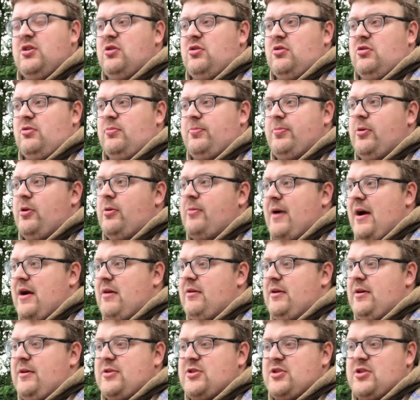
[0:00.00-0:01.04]
or put them out
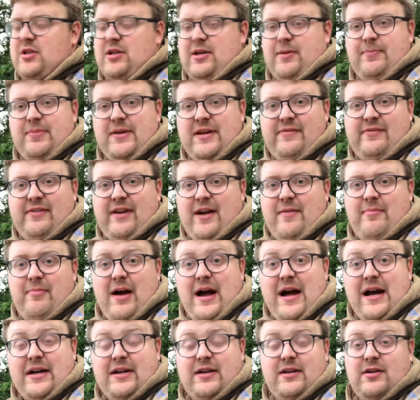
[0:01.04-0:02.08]
in a, in a PVA
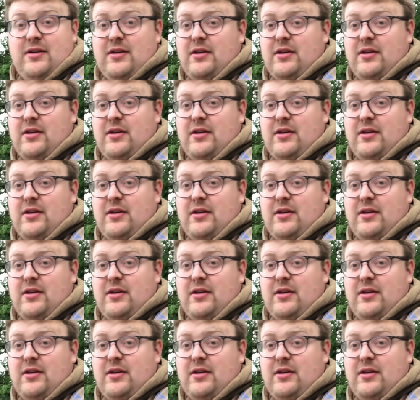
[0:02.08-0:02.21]
bag.